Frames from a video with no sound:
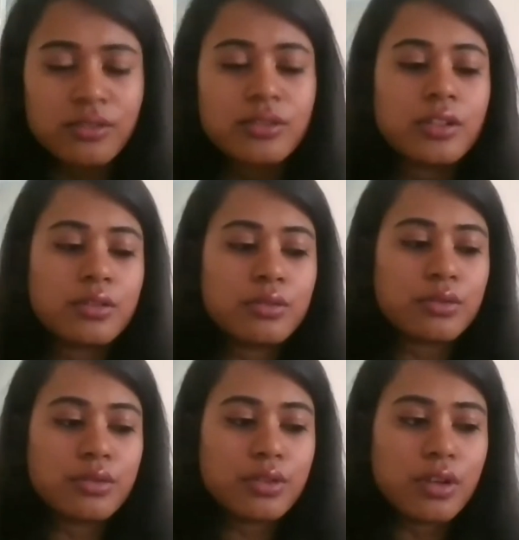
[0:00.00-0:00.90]
so
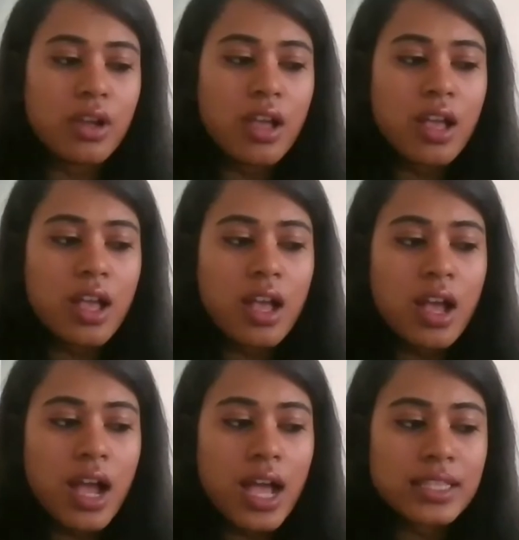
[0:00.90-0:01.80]

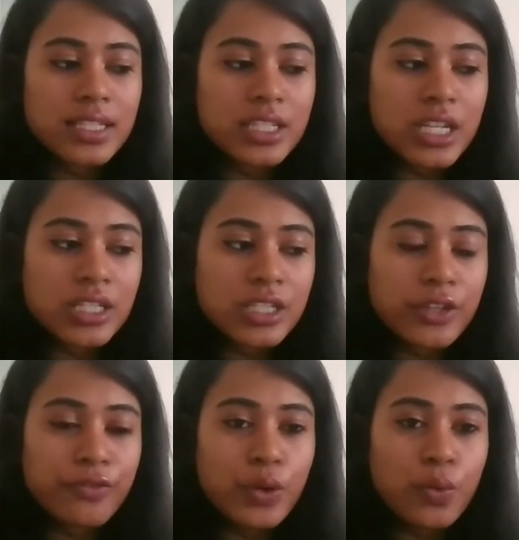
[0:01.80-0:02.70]
I'd suggest
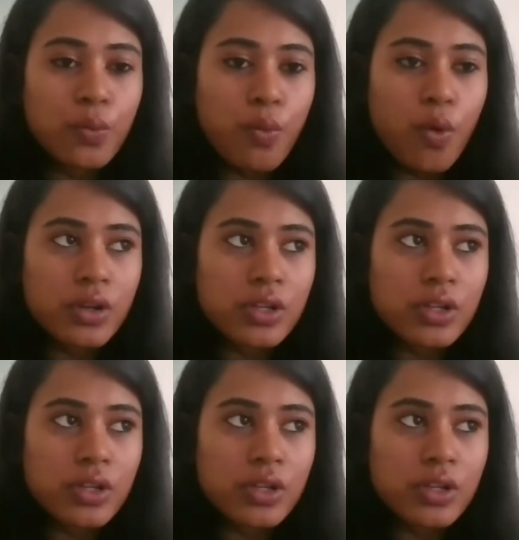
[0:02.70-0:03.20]
if you're